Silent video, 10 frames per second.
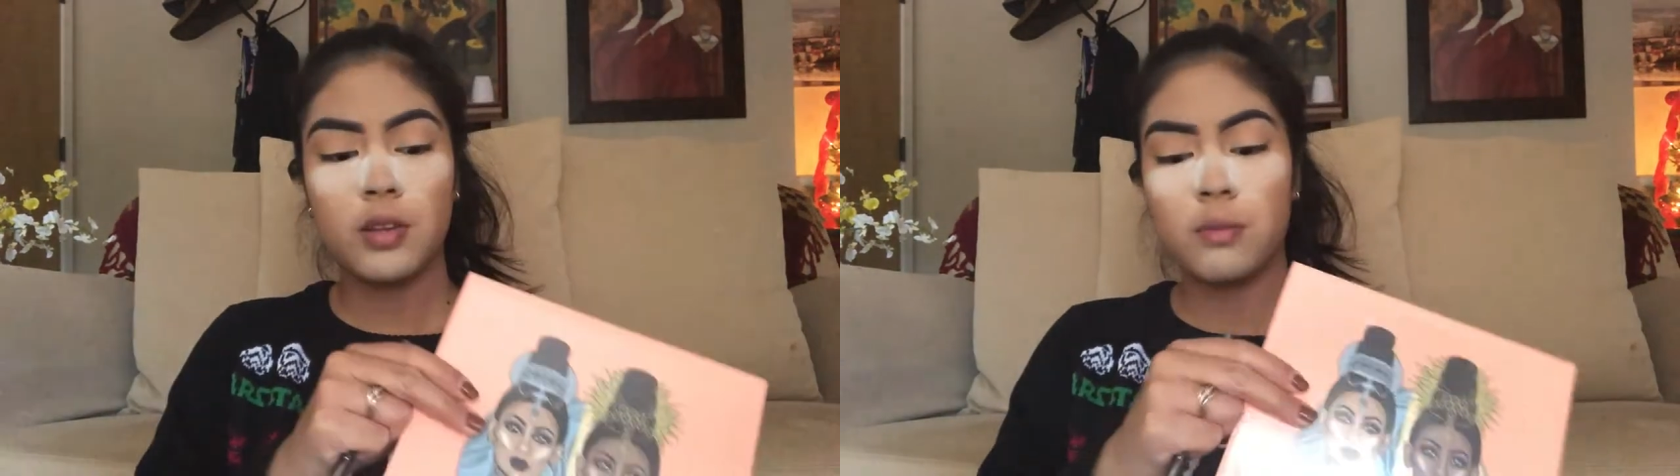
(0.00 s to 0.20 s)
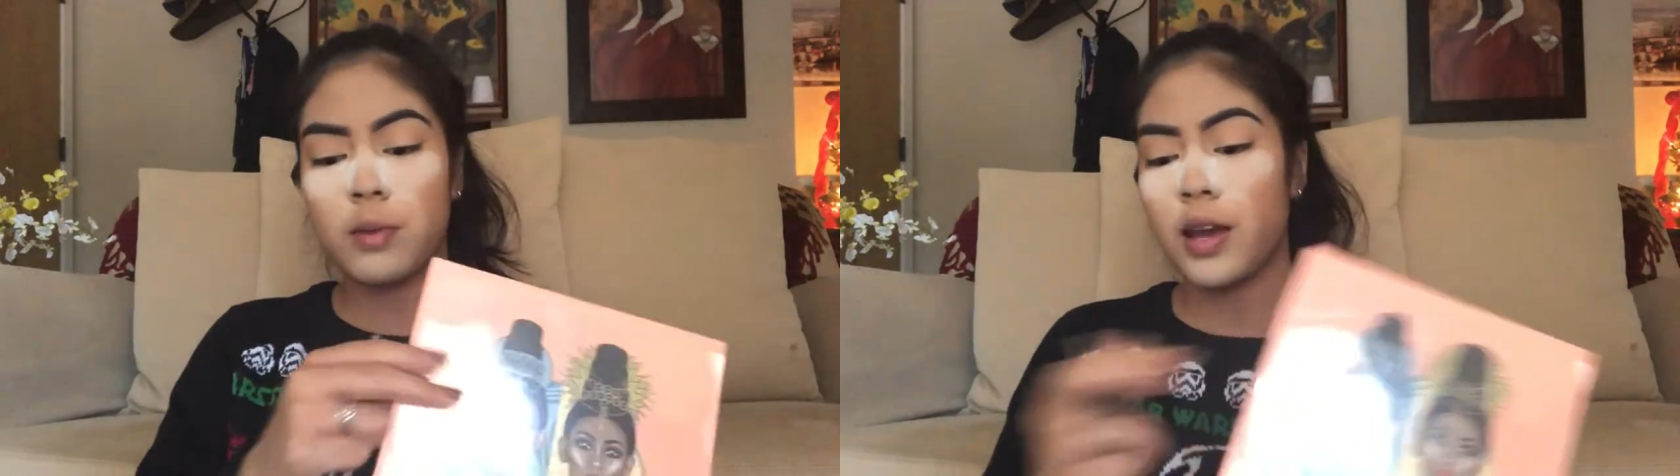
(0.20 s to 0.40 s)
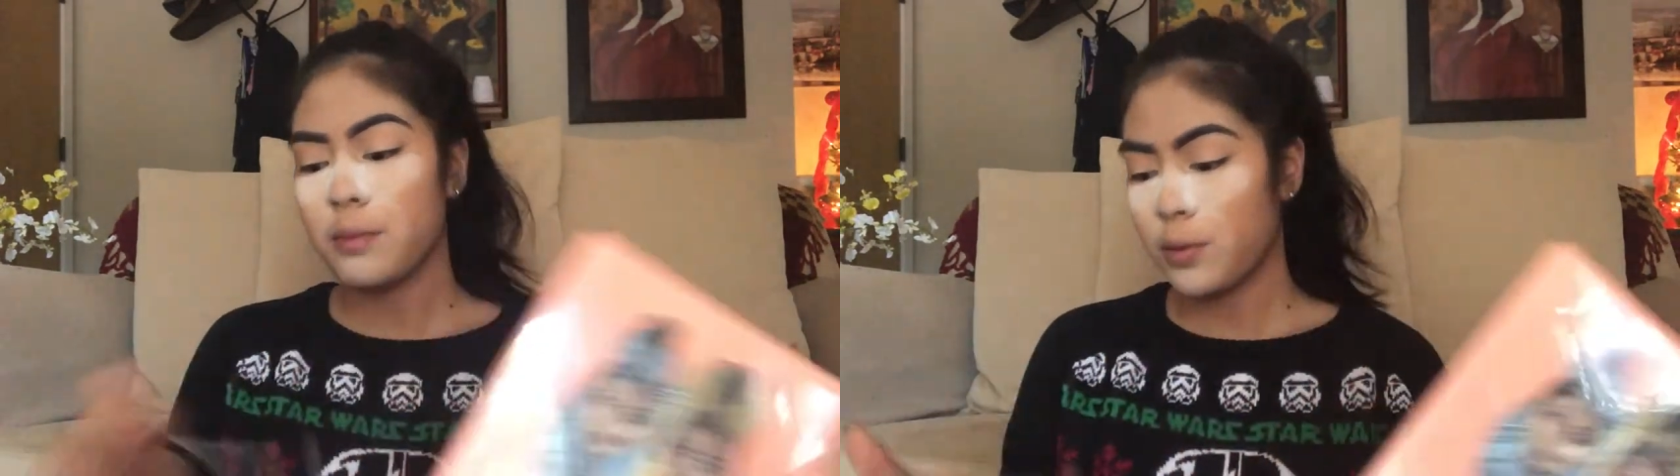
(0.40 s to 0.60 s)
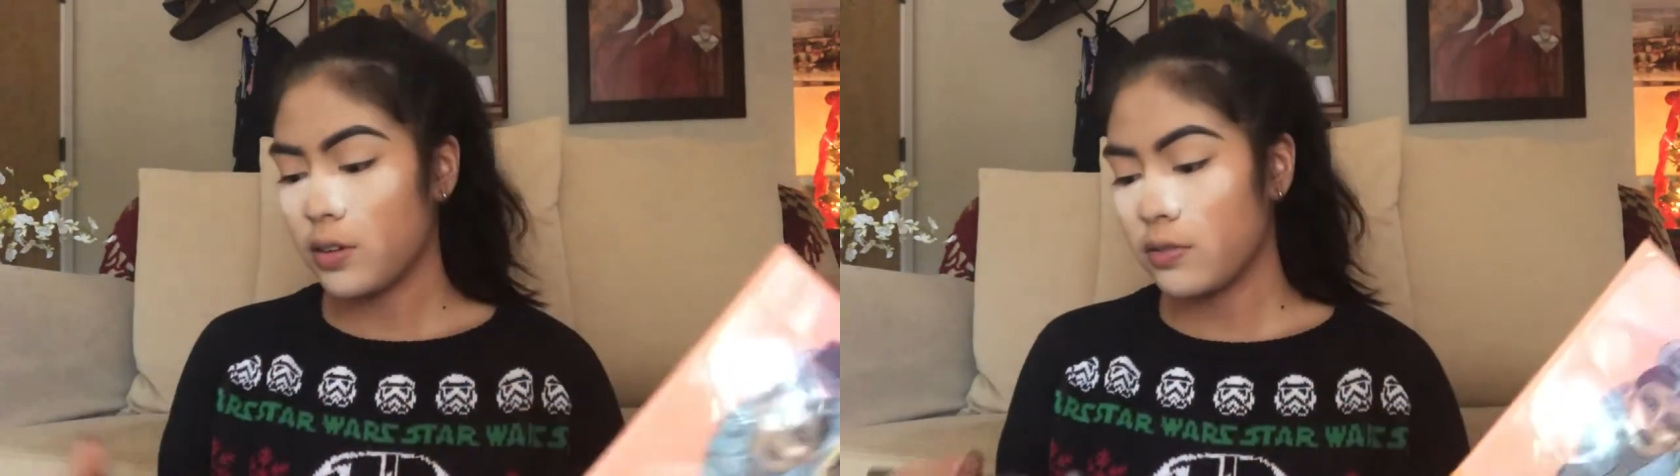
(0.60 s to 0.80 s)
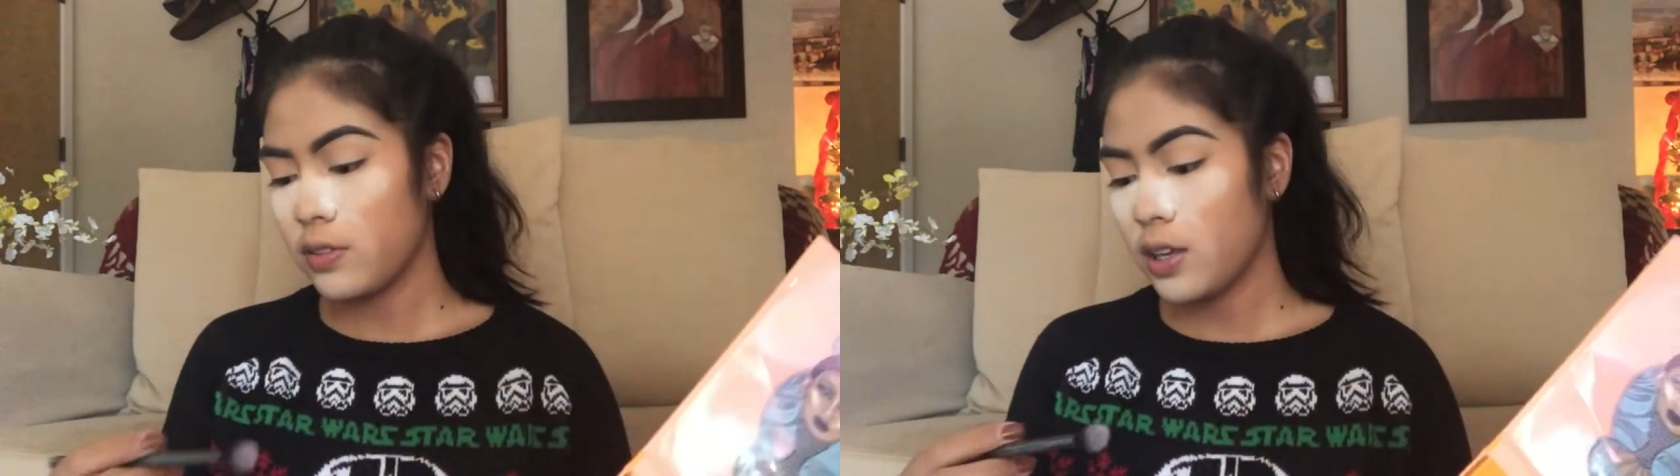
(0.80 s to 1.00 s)
with my
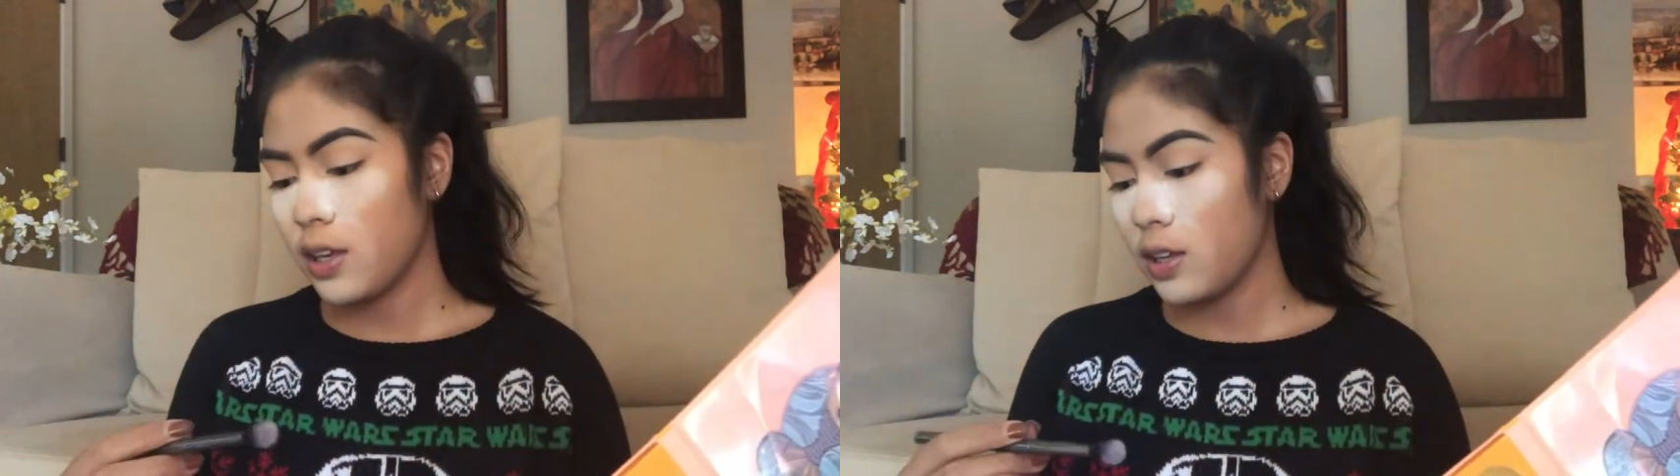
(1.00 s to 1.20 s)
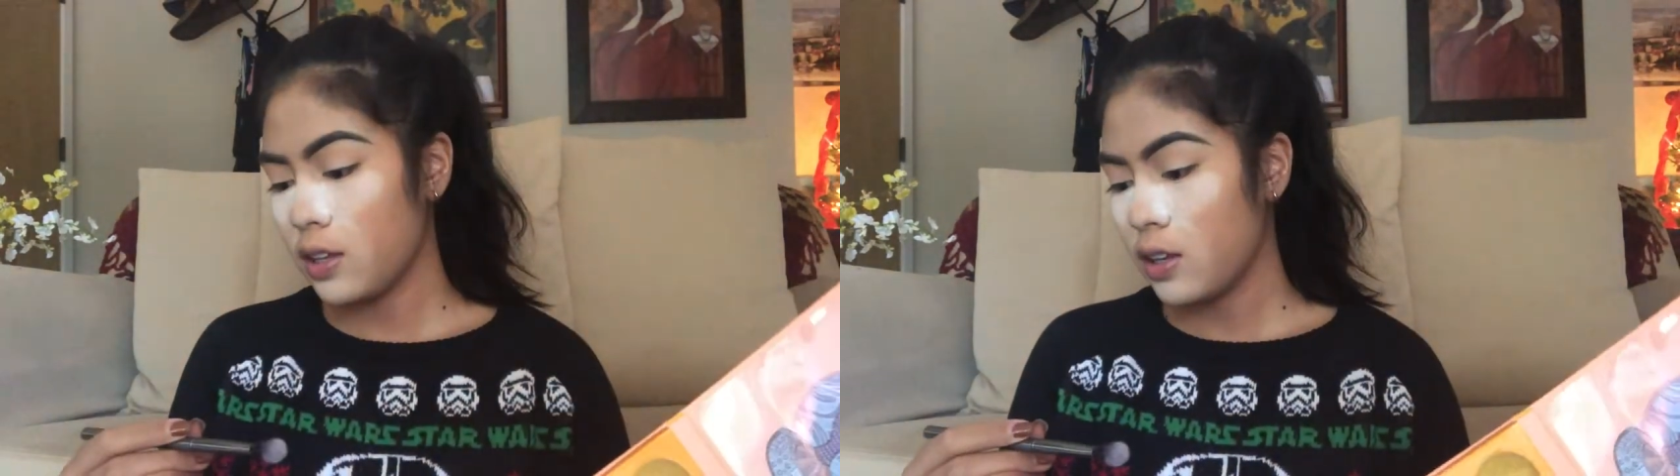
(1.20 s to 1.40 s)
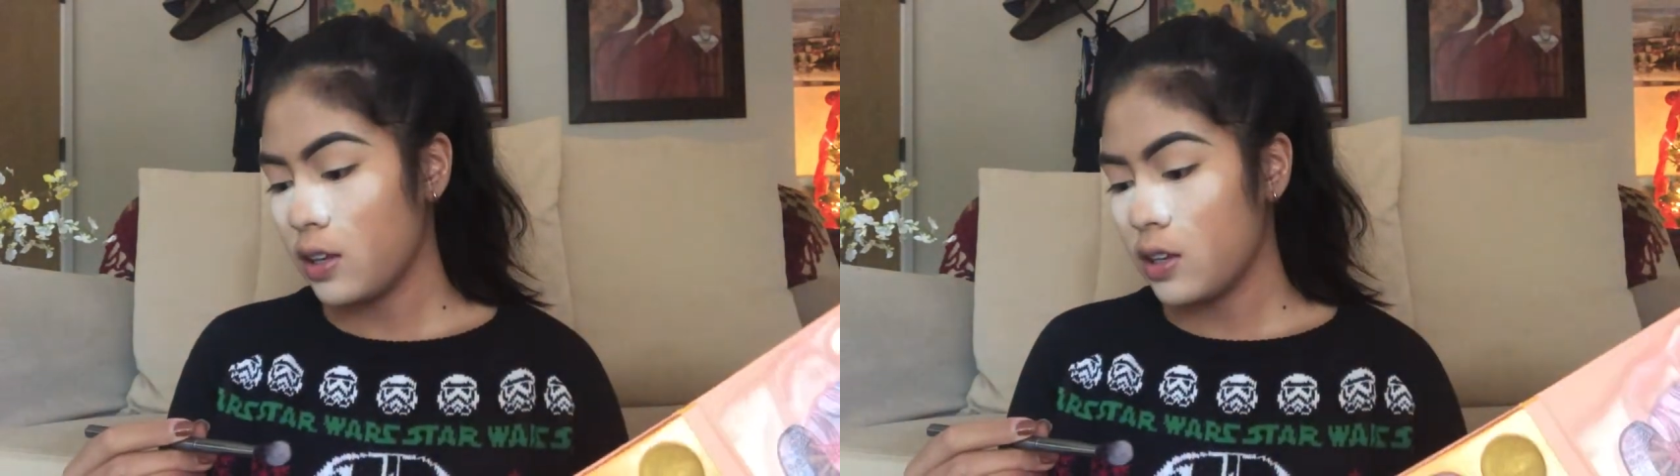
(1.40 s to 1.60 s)
Morphe